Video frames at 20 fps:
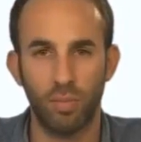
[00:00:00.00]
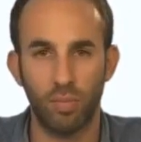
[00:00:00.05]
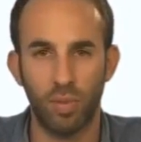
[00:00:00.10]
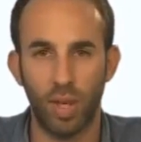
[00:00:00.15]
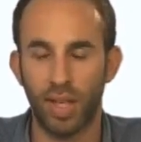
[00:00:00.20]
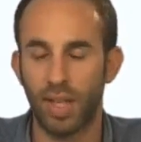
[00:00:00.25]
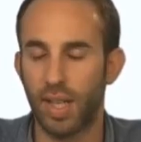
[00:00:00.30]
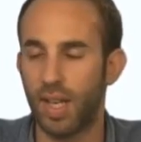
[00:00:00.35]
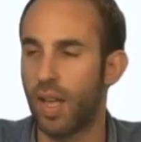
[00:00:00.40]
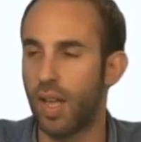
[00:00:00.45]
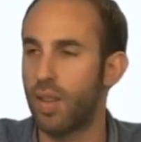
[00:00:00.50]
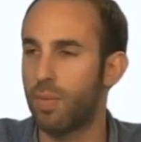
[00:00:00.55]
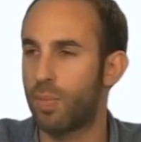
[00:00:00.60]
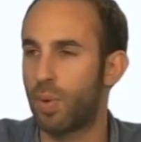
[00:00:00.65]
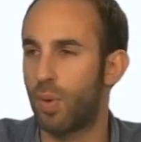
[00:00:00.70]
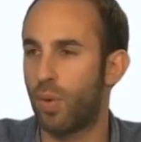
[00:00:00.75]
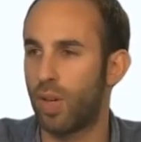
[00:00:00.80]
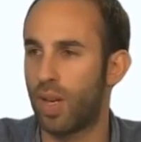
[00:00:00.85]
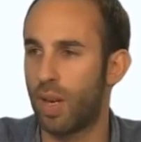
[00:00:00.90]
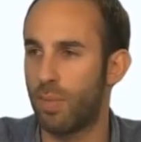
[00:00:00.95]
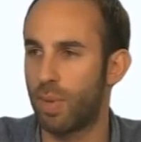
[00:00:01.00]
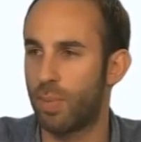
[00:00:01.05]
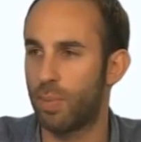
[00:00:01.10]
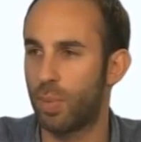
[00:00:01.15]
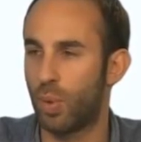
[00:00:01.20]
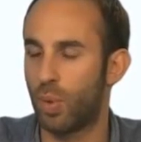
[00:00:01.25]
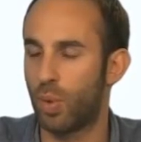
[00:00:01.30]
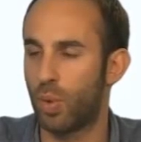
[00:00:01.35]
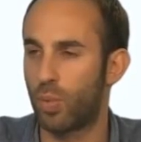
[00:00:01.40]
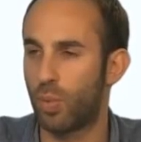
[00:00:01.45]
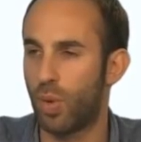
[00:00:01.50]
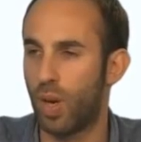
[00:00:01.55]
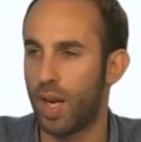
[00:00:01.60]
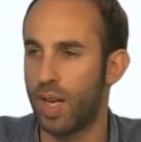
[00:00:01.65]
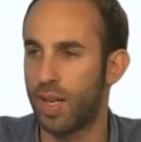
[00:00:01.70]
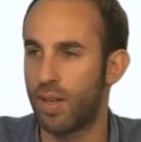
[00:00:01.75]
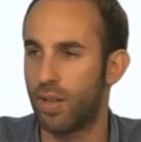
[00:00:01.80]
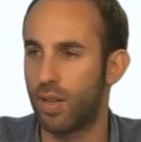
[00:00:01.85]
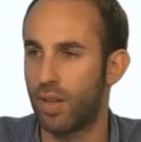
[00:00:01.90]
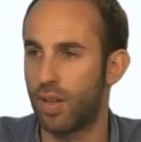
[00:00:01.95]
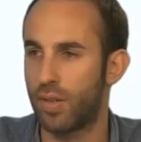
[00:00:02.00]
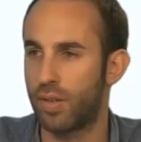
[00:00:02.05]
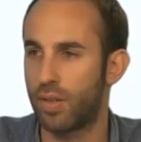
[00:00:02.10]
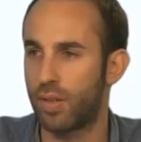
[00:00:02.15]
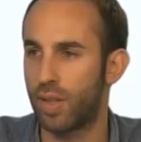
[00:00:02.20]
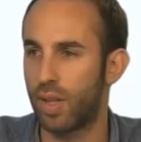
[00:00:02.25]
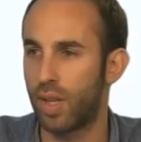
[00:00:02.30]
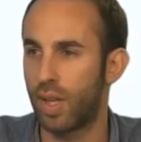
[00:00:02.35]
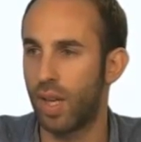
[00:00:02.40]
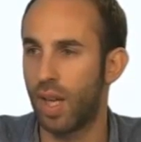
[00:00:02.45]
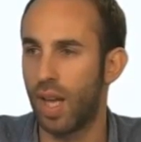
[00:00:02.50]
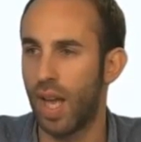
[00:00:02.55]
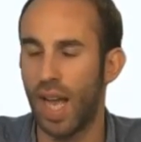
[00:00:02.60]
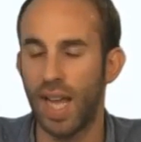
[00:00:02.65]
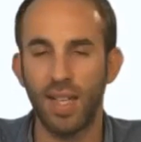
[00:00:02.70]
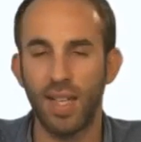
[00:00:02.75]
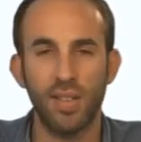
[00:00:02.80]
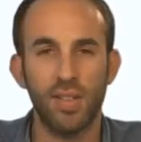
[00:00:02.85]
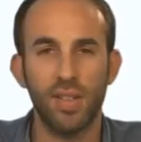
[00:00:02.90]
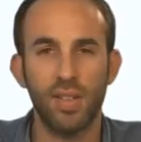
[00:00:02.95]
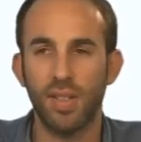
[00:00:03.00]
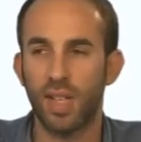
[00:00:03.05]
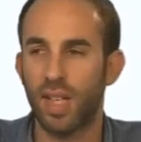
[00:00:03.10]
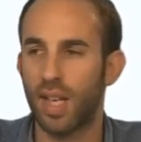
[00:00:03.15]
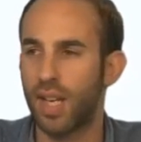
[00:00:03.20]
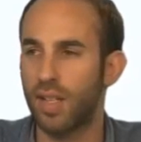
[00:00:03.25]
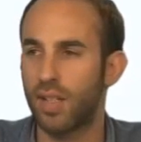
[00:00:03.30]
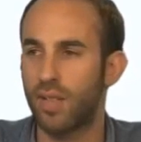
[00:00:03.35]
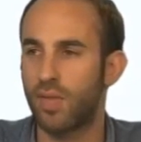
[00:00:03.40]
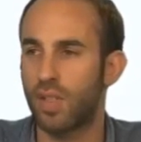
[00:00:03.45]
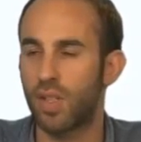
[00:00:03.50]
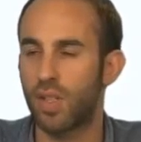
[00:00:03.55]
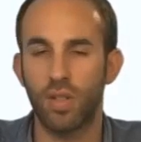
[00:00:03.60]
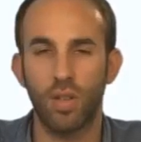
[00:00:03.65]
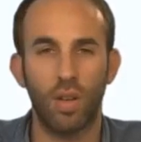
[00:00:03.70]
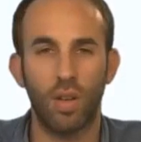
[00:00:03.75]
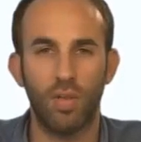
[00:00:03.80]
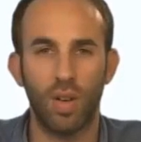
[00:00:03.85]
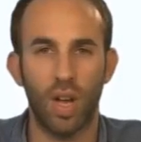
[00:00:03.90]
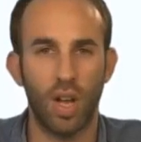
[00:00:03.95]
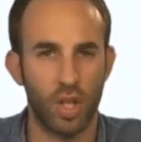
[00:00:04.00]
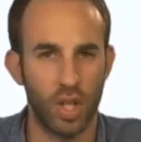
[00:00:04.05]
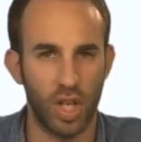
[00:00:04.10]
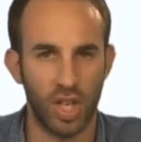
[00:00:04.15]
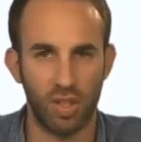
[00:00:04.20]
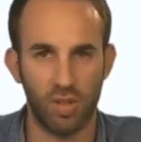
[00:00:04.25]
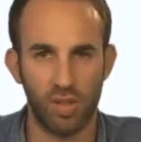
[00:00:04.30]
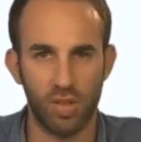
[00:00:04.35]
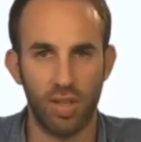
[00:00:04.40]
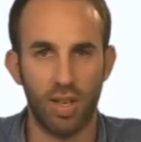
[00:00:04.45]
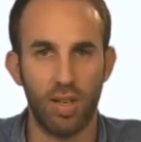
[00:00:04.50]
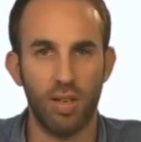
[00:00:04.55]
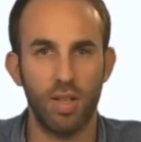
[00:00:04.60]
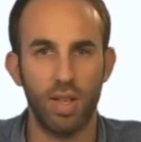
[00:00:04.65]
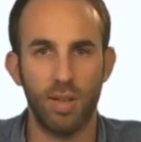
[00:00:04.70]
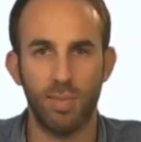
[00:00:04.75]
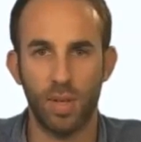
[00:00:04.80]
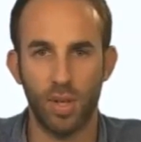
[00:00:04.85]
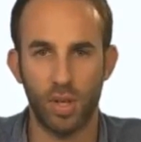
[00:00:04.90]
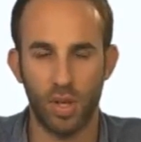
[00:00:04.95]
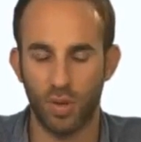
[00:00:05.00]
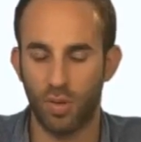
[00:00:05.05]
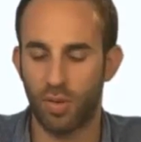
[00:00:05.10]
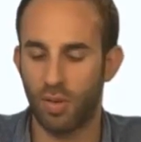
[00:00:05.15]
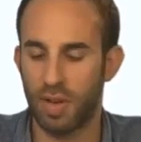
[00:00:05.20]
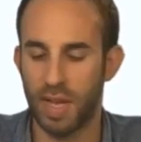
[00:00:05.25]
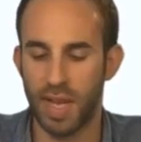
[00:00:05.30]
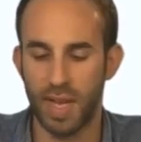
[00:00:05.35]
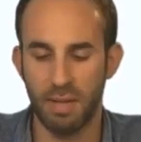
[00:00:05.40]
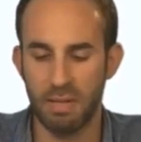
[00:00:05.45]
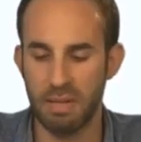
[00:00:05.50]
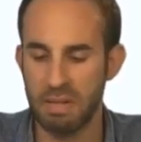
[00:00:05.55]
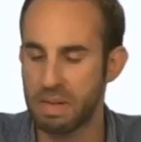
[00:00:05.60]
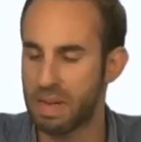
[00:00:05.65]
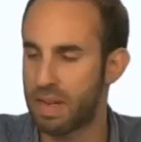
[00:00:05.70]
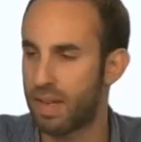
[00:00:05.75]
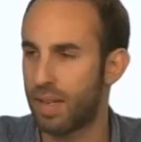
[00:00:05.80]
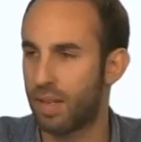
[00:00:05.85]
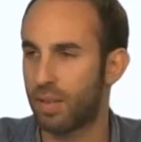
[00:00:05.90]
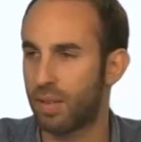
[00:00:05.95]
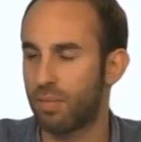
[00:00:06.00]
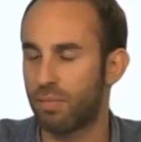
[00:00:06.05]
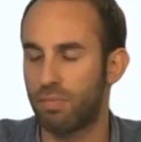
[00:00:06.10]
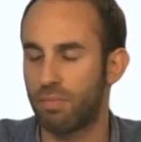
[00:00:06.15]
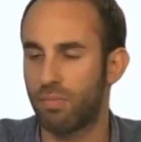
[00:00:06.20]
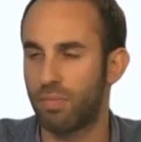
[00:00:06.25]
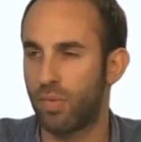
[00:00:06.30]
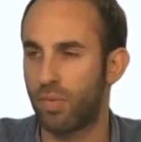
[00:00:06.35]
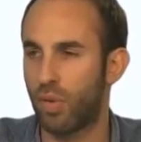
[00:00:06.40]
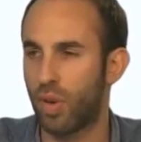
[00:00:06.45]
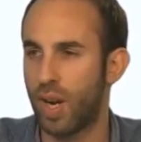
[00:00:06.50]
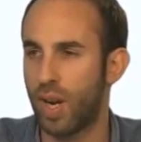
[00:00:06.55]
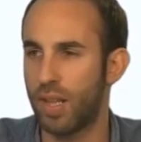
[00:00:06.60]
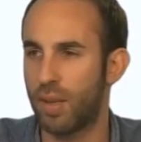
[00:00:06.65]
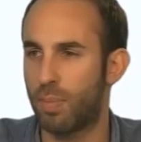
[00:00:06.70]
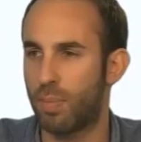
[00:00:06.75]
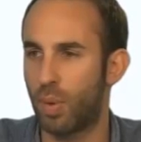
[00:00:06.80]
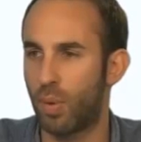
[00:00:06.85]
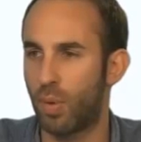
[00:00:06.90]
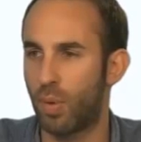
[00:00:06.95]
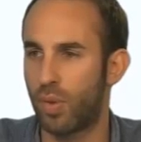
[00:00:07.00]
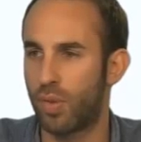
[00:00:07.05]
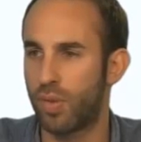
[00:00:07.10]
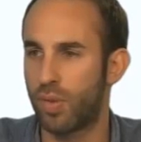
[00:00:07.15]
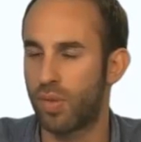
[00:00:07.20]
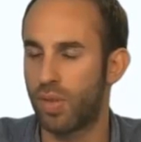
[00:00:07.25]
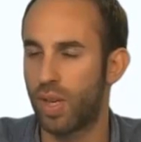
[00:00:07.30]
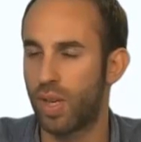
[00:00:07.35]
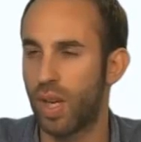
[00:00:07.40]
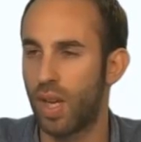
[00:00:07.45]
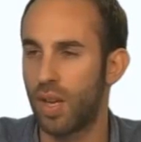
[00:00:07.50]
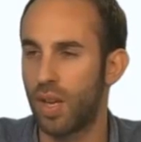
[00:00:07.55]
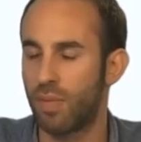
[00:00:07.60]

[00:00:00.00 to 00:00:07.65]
Bring the other pawn up the board, why not? And this is a case of just not rushing. Slowly but surely, create the pawns.